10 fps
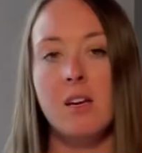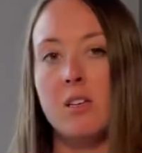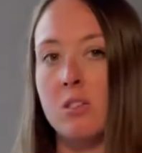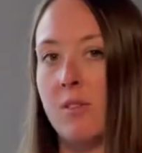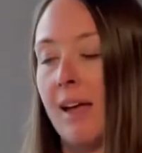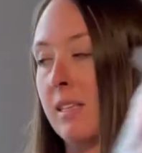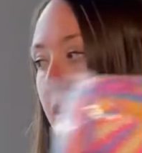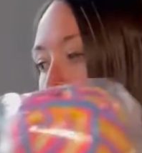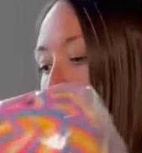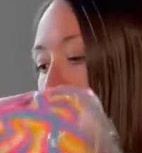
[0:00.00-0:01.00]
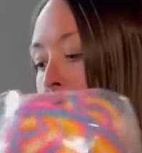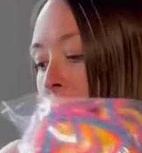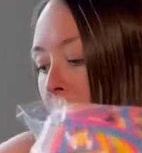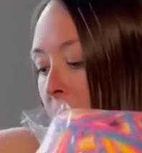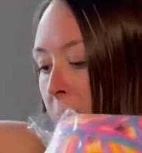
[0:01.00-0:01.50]
so that's gonna make a
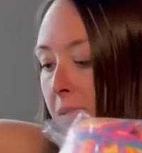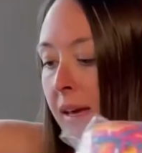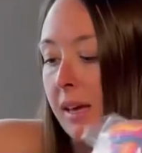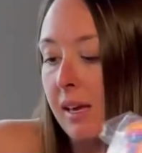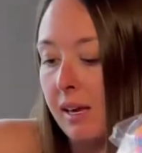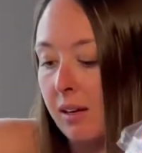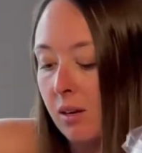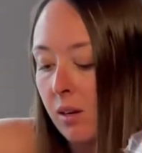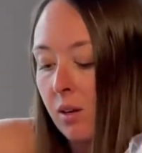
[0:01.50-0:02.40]
really good blanket.